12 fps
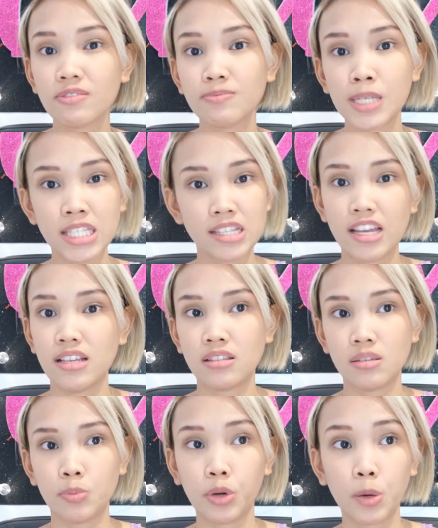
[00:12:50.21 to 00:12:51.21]

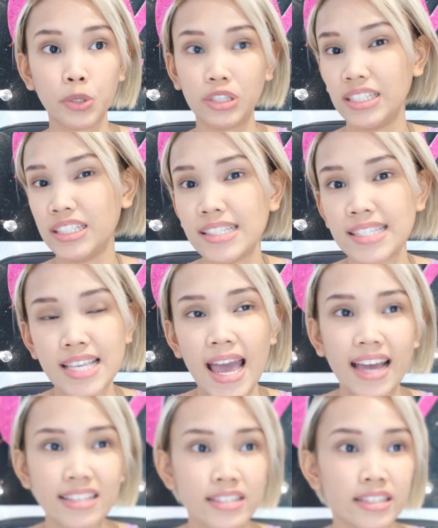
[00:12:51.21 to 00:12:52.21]
business, properties,
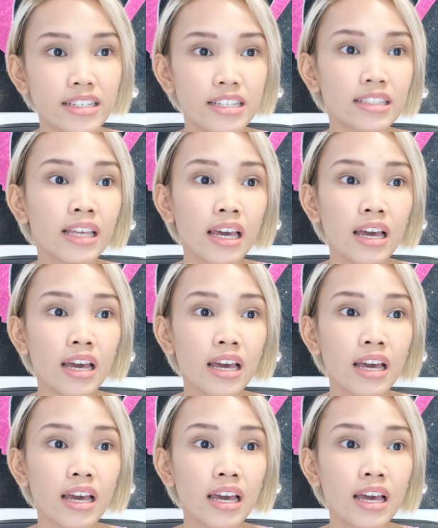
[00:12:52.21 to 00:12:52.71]
asset,